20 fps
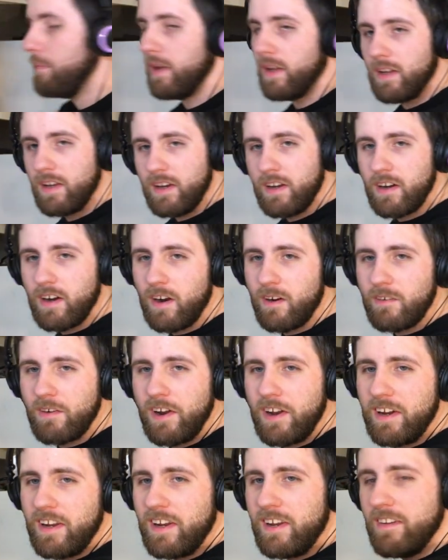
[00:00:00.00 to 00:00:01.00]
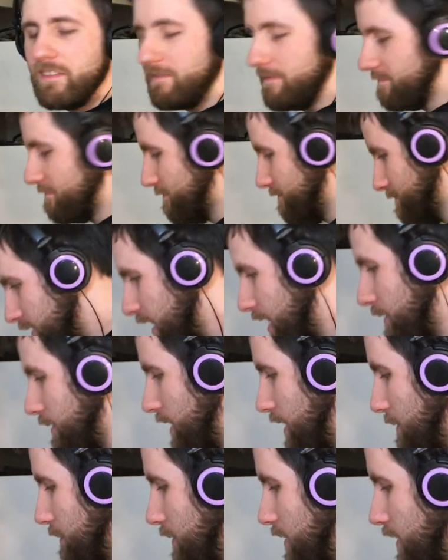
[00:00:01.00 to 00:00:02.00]
cup in here already. It's
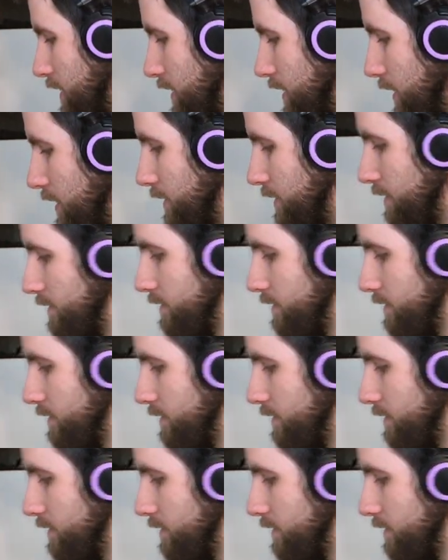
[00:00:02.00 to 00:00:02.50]
not what I want